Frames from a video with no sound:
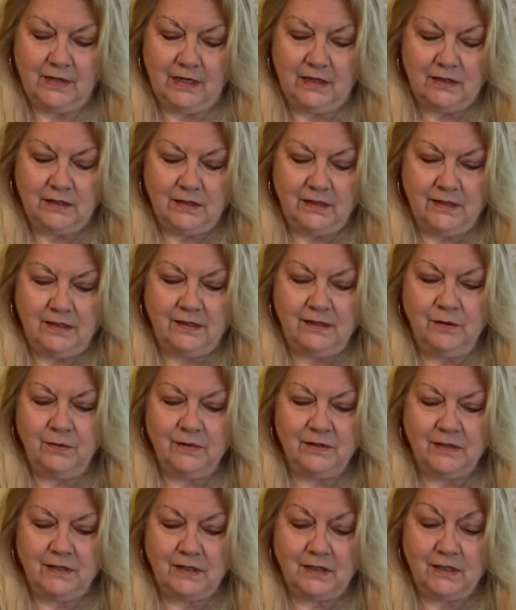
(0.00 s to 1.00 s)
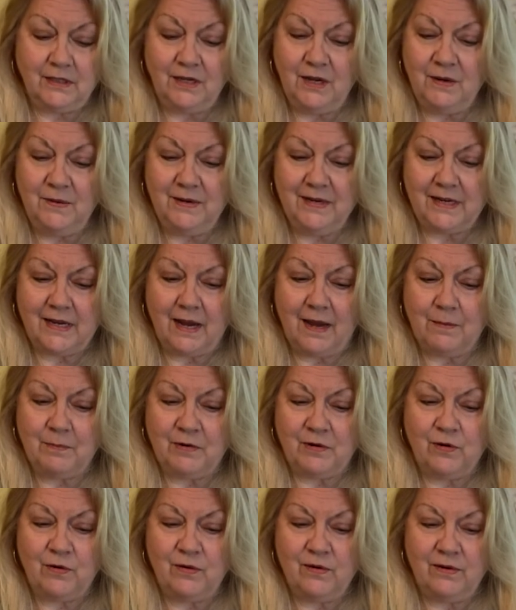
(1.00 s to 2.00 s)
So let's see where this is going,
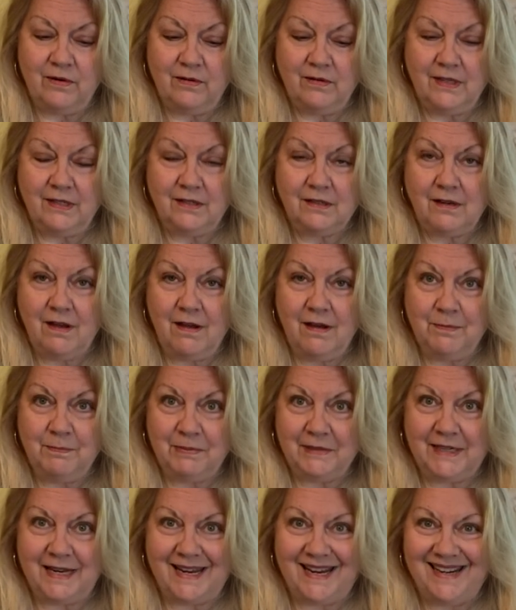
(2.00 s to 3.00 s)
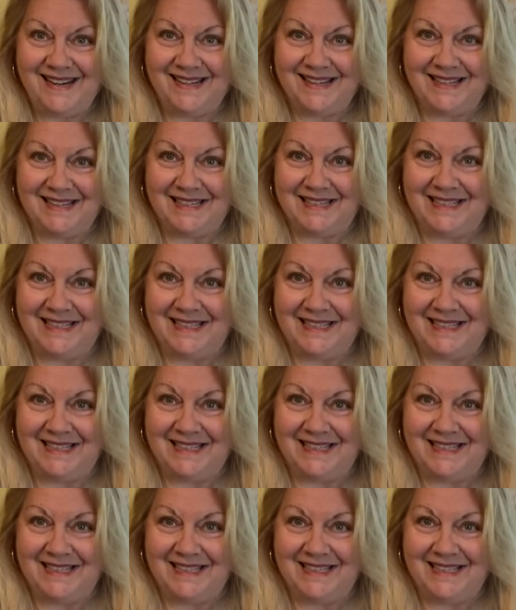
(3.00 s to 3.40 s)
Capricorn. It's complicated.